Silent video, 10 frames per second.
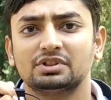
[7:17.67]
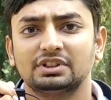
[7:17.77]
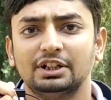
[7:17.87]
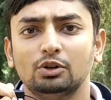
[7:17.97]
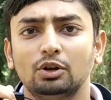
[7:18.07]

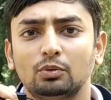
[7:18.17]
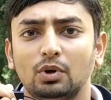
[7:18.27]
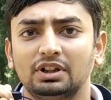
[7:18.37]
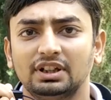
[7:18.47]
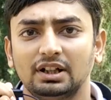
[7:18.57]
They don't
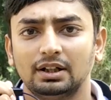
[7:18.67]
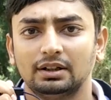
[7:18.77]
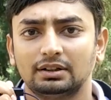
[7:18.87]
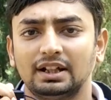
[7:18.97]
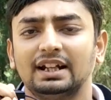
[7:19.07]
want the
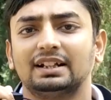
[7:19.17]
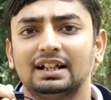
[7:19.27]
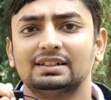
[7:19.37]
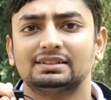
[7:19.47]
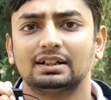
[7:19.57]
correct
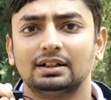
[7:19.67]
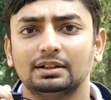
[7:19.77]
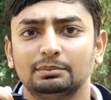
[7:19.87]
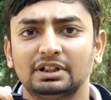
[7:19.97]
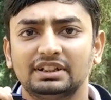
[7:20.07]
answer,
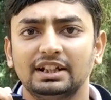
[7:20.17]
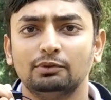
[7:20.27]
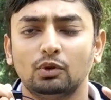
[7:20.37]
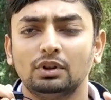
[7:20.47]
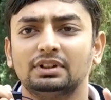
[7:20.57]
but they
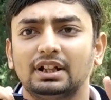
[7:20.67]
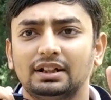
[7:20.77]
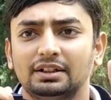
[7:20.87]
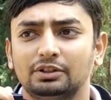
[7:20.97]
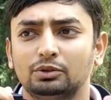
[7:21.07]
want that
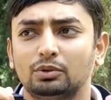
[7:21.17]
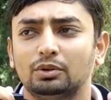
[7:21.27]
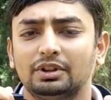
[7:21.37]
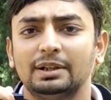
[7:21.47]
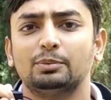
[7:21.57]
you
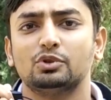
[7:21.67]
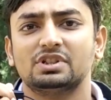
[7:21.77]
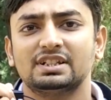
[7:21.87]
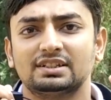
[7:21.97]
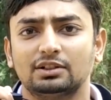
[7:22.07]
approach
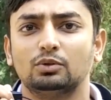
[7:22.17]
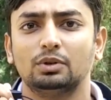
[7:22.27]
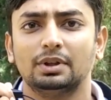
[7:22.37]
is the good.